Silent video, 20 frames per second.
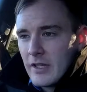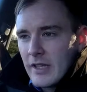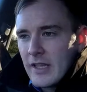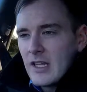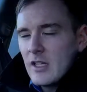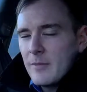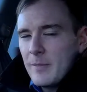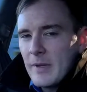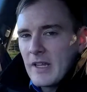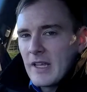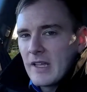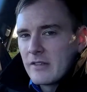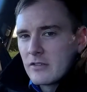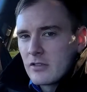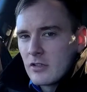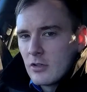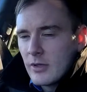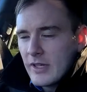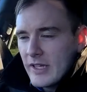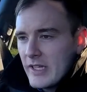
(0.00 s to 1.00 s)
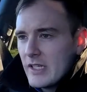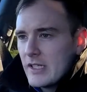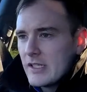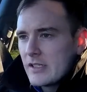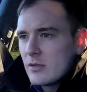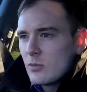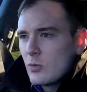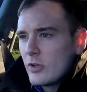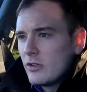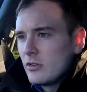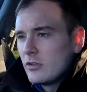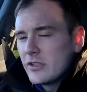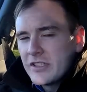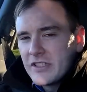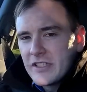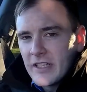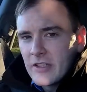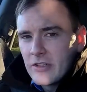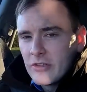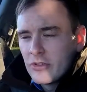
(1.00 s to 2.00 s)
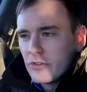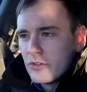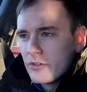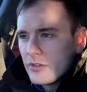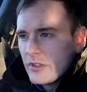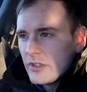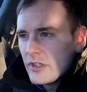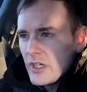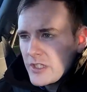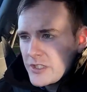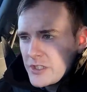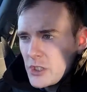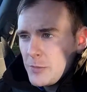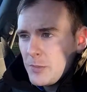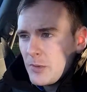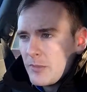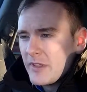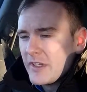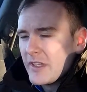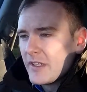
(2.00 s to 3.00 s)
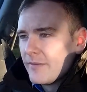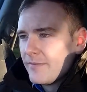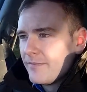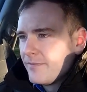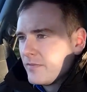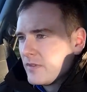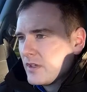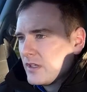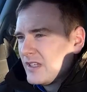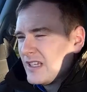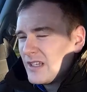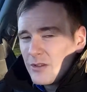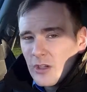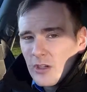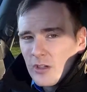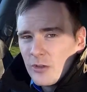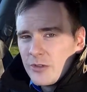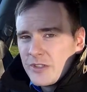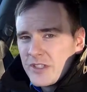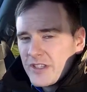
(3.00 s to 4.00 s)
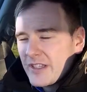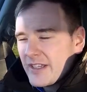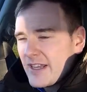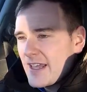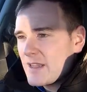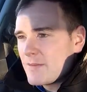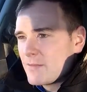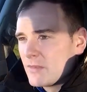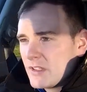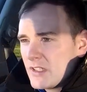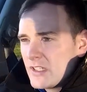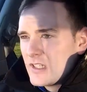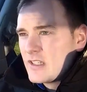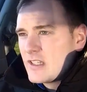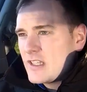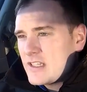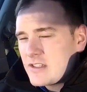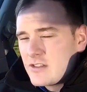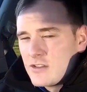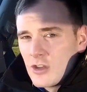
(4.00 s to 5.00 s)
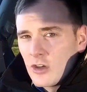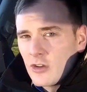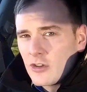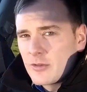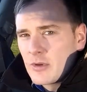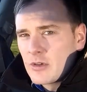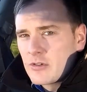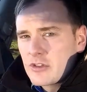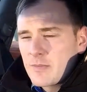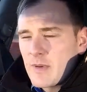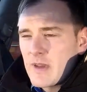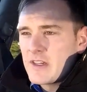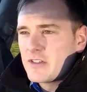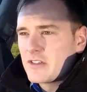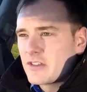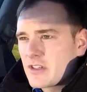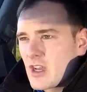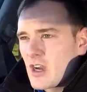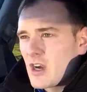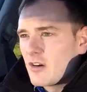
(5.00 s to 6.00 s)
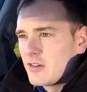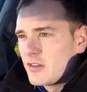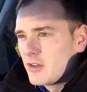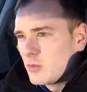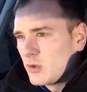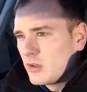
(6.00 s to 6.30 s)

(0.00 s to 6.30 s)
The Kia Picanto is, when all is said and done, a super mini. Now the clue's in the name. It's not the most spacious car in the